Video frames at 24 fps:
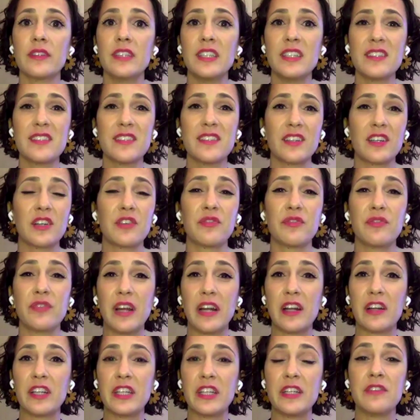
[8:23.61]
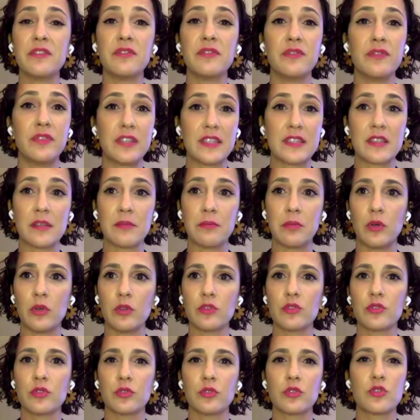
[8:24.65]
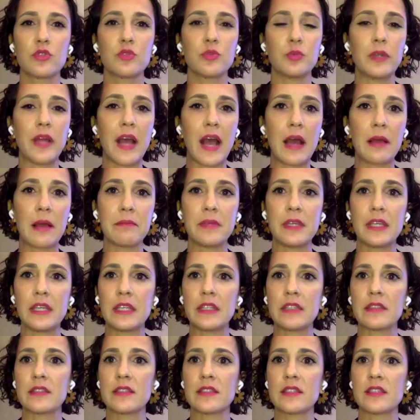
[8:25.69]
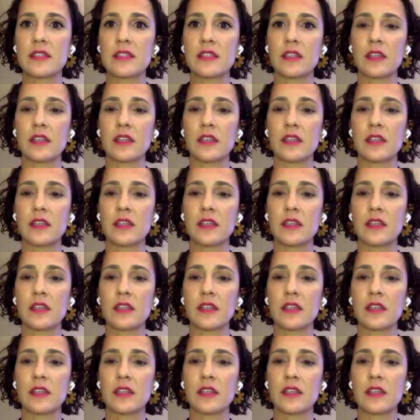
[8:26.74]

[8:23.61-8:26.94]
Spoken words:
things that are very visible, so tsunamis,